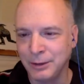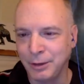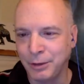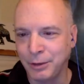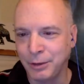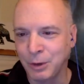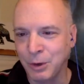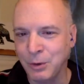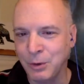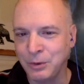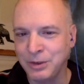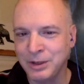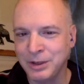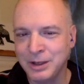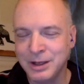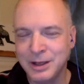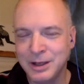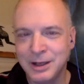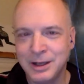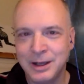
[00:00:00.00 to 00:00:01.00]
the throat
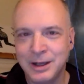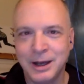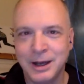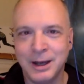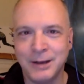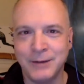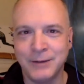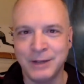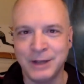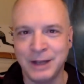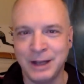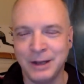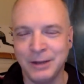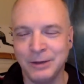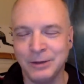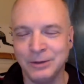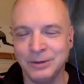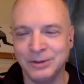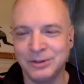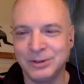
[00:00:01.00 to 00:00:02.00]
of mm-hmm. the
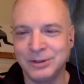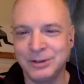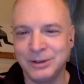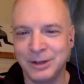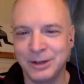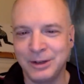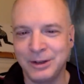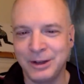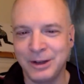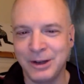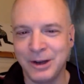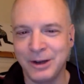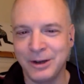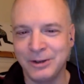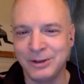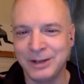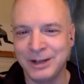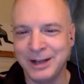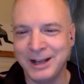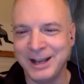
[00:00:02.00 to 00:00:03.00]
Eagles. The, the
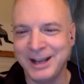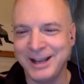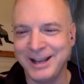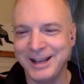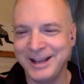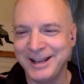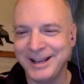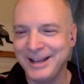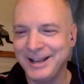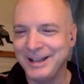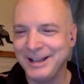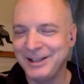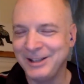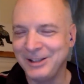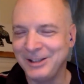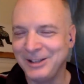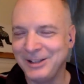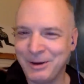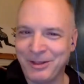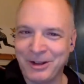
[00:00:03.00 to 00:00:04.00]
Condors, this
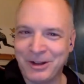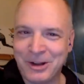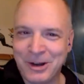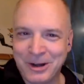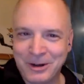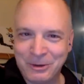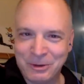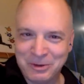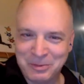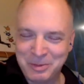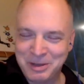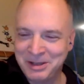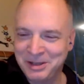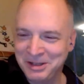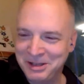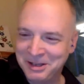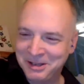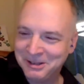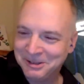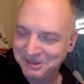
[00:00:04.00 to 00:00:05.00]
is where the Condors
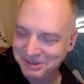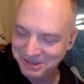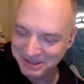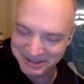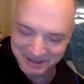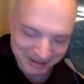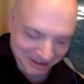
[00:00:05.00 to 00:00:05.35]
beat the Eagles,